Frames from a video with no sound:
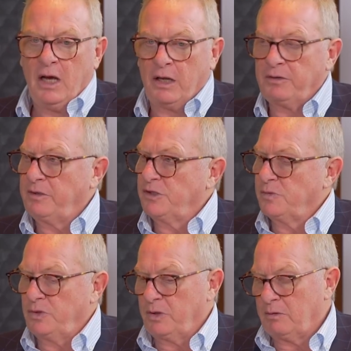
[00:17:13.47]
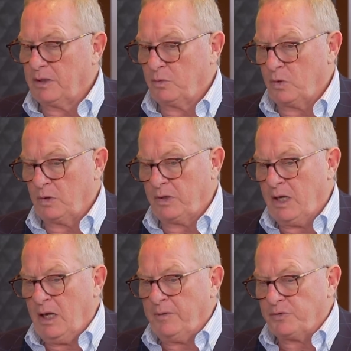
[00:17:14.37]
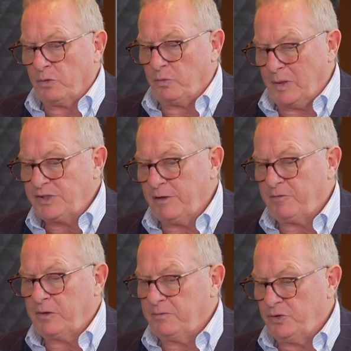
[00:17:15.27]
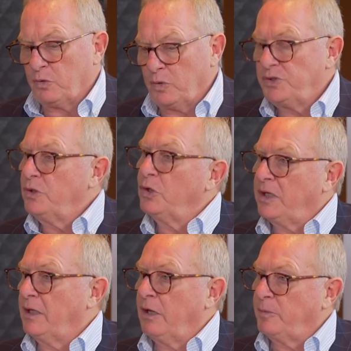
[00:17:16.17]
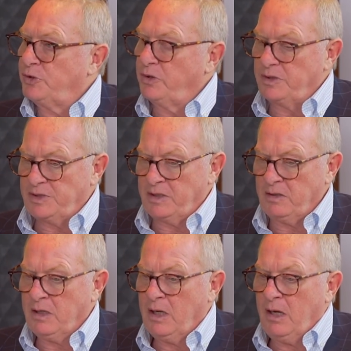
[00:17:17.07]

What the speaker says: other things we're doing around the world. So West Africa, sure, we're still looking at opportunities there,